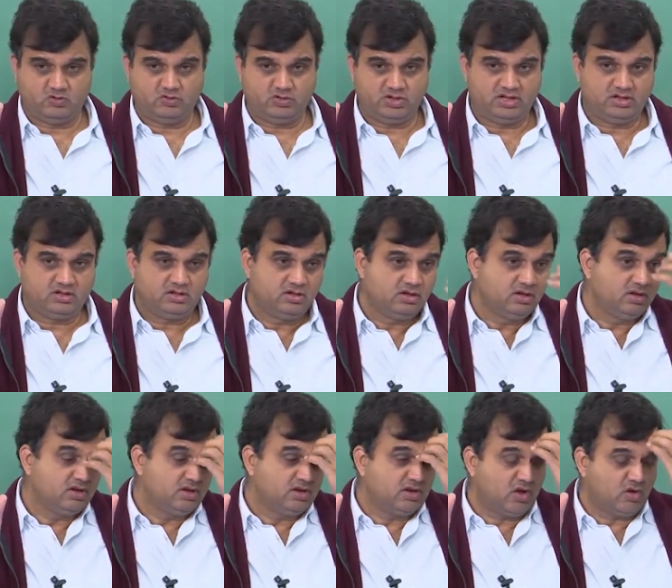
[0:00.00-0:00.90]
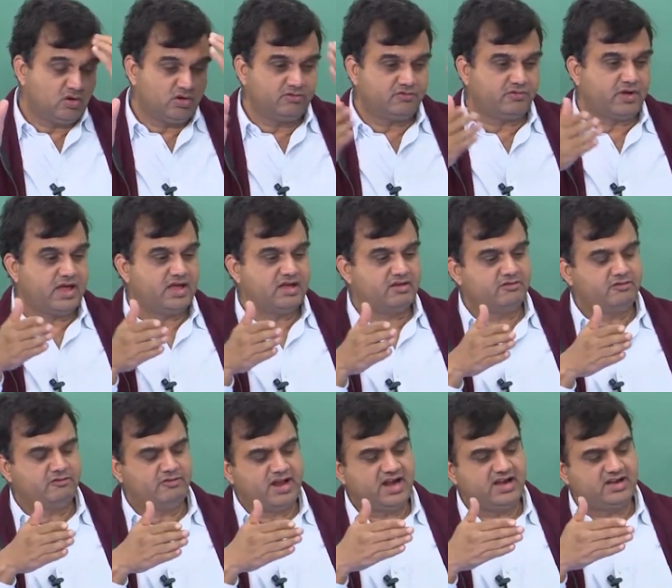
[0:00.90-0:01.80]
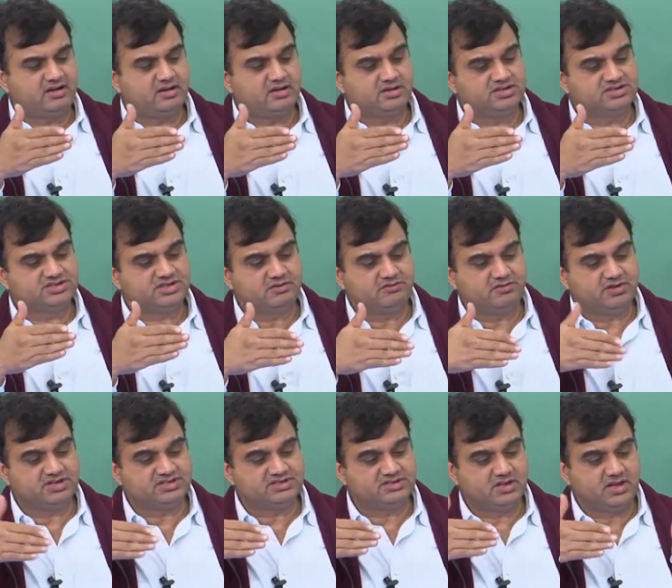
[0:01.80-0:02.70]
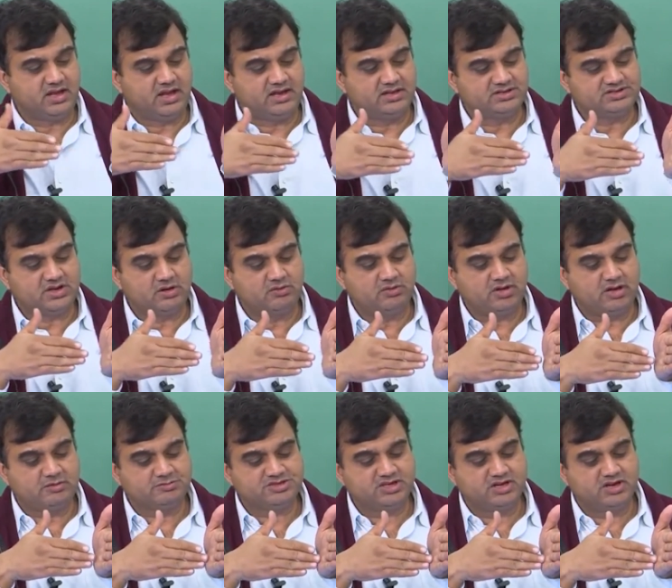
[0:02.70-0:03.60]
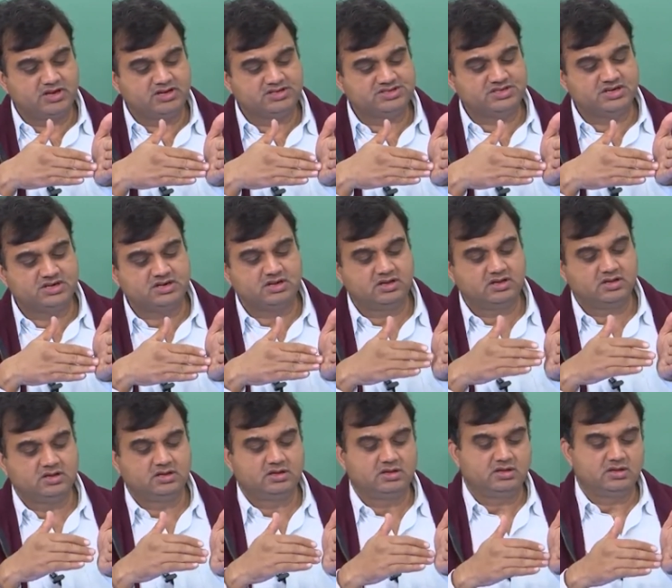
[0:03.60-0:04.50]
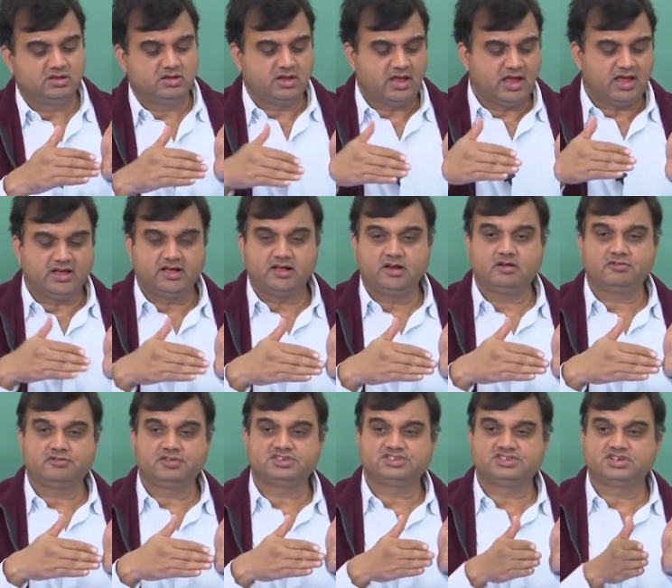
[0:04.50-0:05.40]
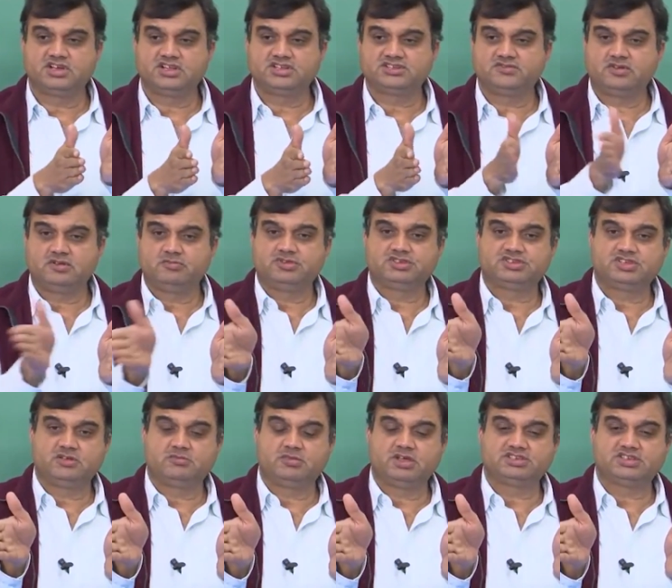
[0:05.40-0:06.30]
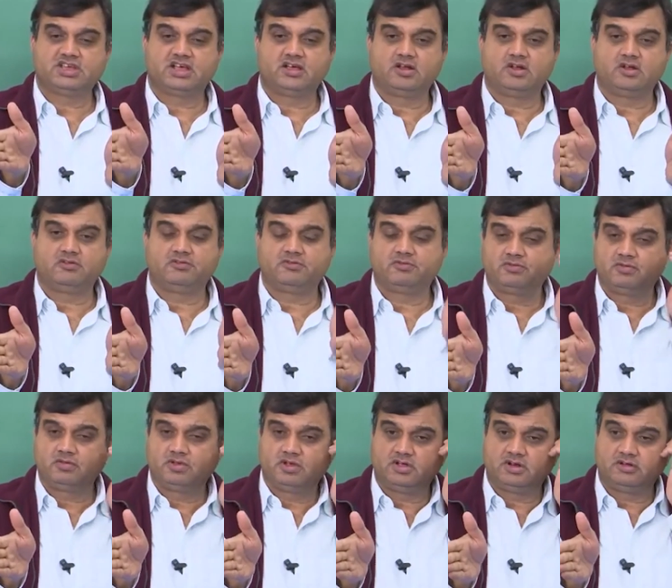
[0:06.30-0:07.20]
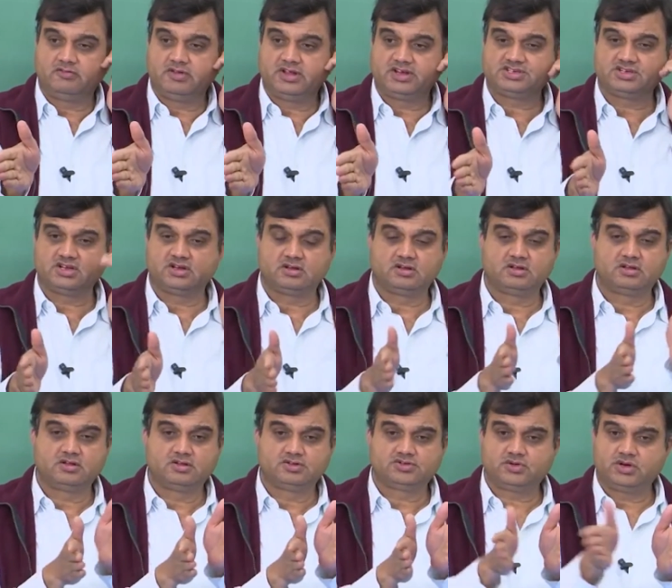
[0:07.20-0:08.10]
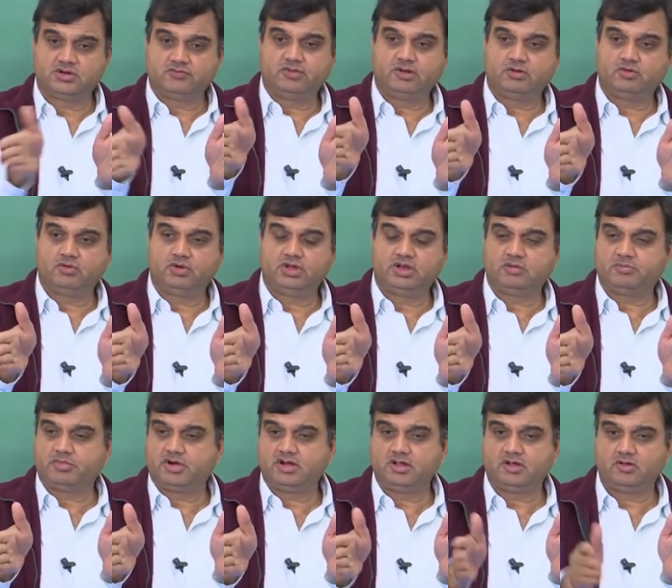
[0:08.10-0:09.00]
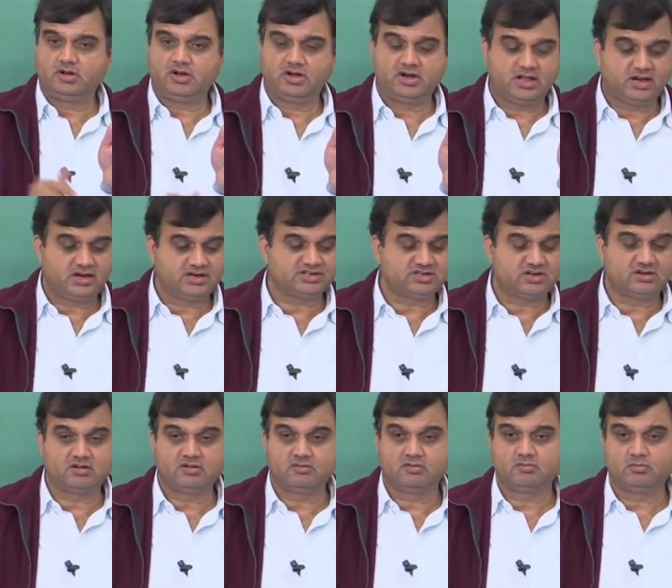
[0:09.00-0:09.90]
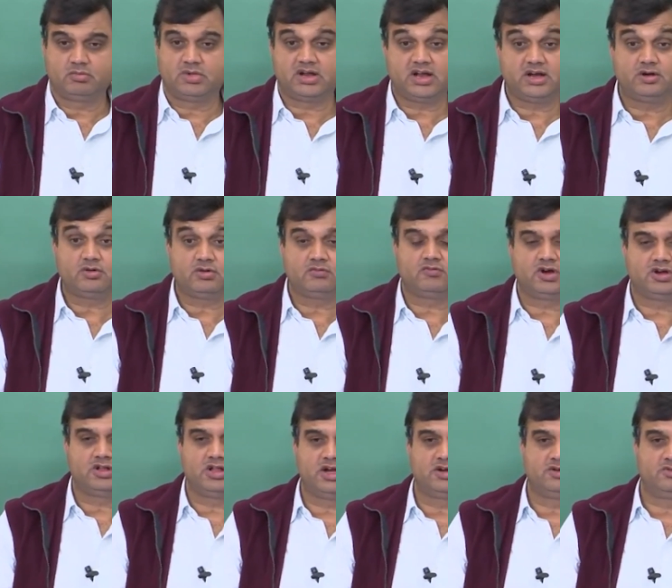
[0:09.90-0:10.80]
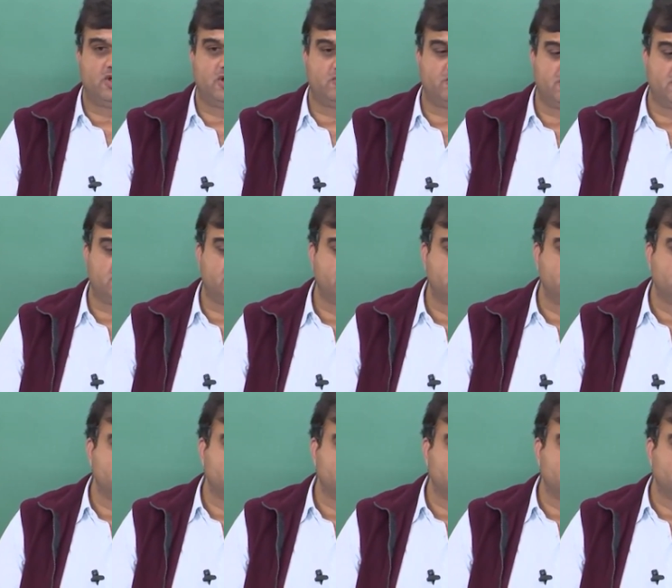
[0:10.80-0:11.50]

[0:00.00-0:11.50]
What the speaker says: Okay. Now if I have a flat surface and sound comes and hits it, angle of incidence will be same as angle of reflection. So it will go in a particular direction. But I don't want that to happen.